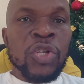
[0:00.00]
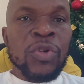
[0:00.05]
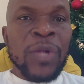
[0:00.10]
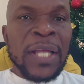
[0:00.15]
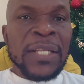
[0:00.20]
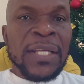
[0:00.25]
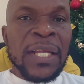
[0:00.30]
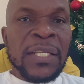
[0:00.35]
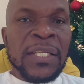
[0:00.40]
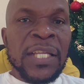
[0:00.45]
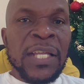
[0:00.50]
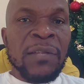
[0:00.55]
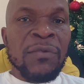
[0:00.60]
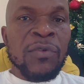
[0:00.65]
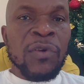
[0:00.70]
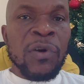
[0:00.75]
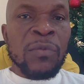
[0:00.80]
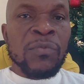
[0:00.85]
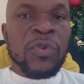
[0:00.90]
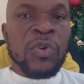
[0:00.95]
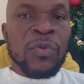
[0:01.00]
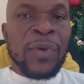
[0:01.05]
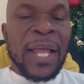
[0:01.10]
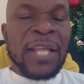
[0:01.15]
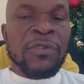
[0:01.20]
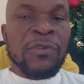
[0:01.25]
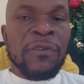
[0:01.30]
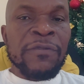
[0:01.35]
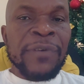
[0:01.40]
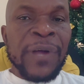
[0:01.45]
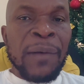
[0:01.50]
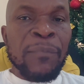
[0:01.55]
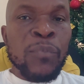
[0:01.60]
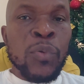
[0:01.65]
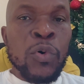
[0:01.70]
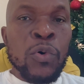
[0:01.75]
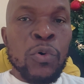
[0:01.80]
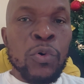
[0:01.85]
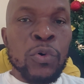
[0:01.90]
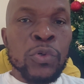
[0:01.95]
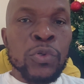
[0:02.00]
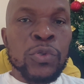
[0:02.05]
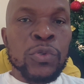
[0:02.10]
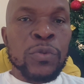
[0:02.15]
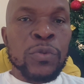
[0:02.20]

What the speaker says: United Kingdom the right of abode.